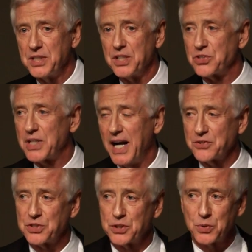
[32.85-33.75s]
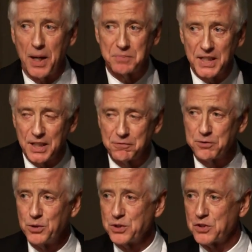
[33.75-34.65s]
discuss the corrupting
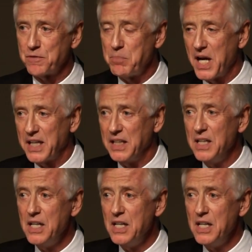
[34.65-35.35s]
influence of money